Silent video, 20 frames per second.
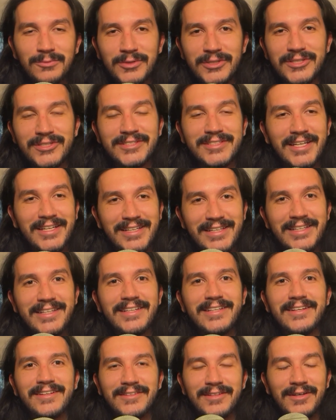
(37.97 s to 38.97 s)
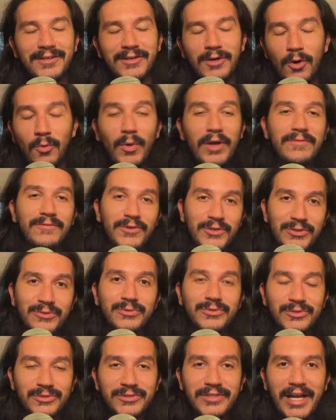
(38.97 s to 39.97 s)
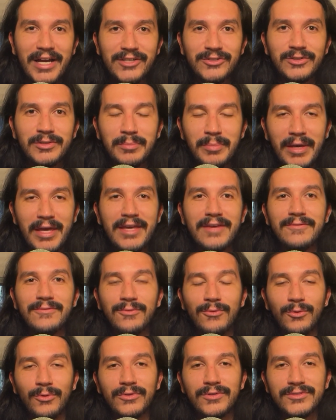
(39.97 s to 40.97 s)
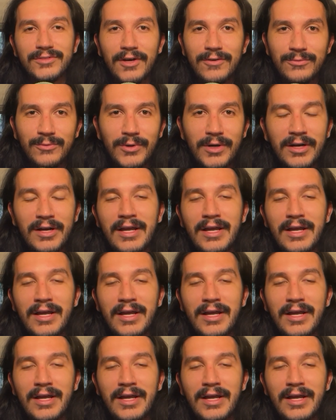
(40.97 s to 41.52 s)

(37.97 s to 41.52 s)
which is I need a way for users to actually pay for the software